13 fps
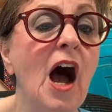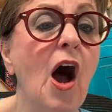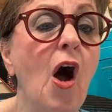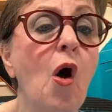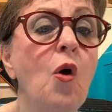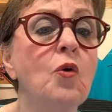
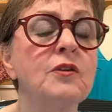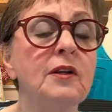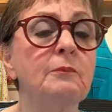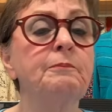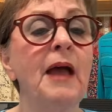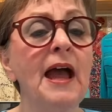
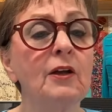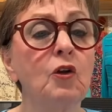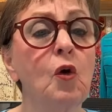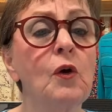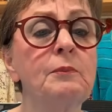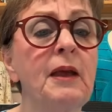
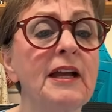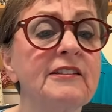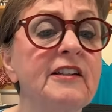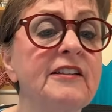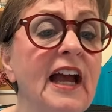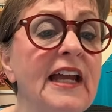Going
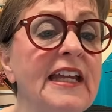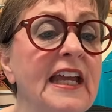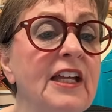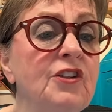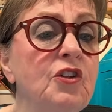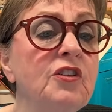back to
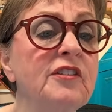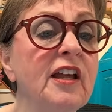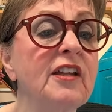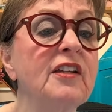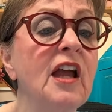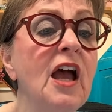Diane, you said,